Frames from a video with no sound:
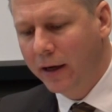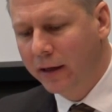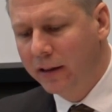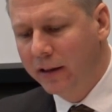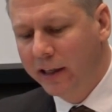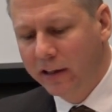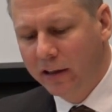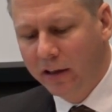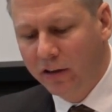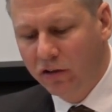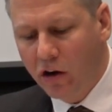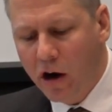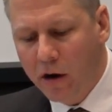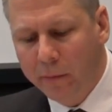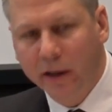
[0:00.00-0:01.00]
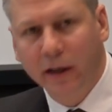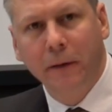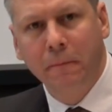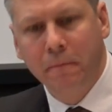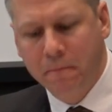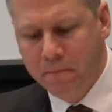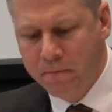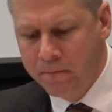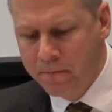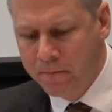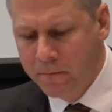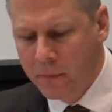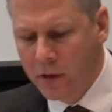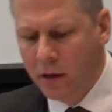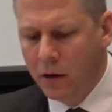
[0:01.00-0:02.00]
and lead to disharmony.
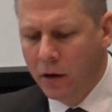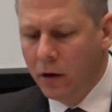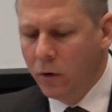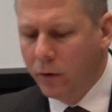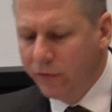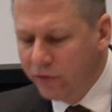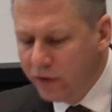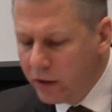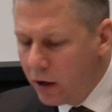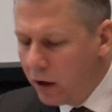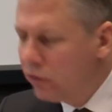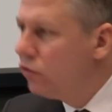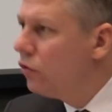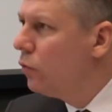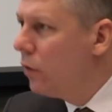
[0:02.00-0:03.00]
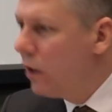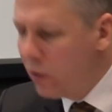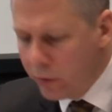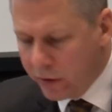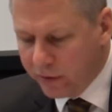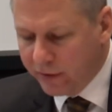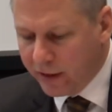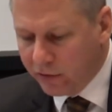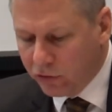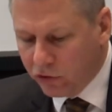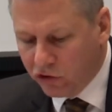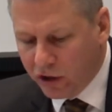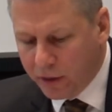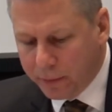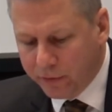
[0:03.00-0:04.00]
We've seen all too well with the
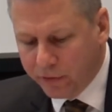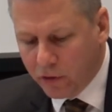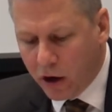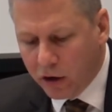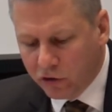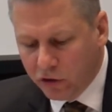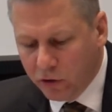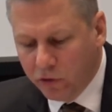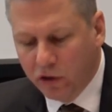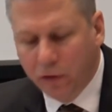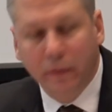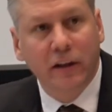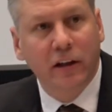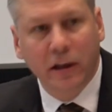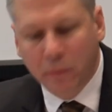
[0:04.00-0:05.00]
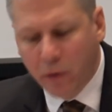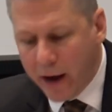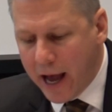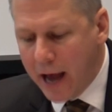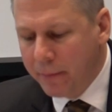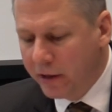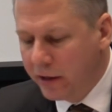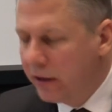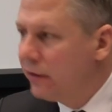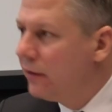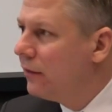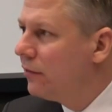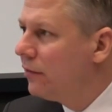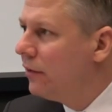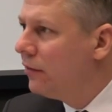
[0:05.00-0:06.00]
censorship of cartoons depicting Muhammad that
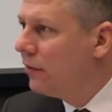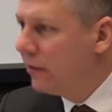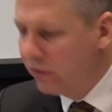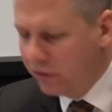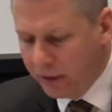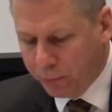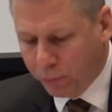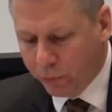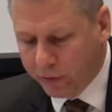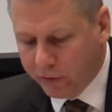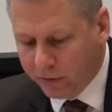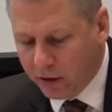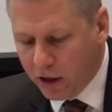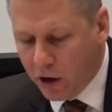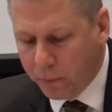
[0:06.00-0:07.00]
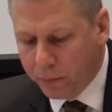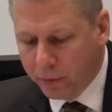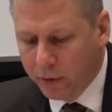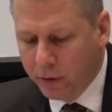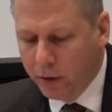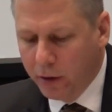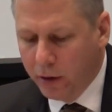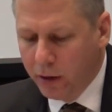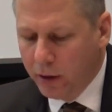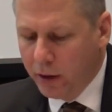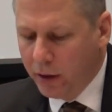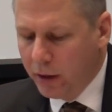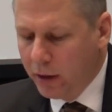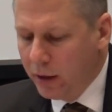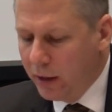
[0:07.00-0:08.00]
this is a slippery slope.
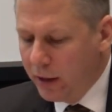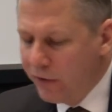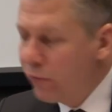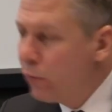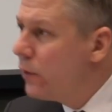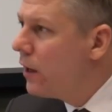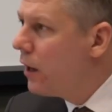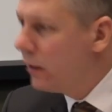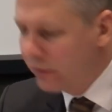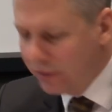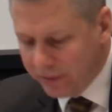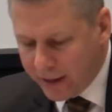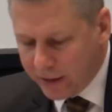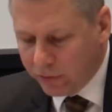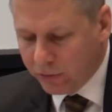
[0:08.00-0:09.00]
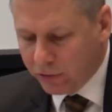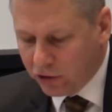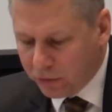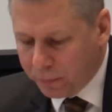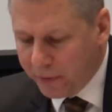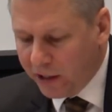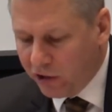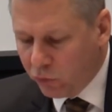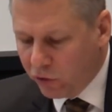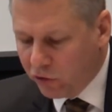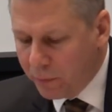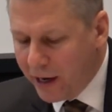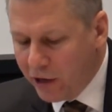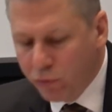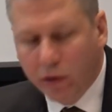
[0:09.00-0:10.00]
If we are to censor speech
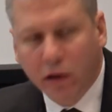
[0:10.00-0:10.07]
which may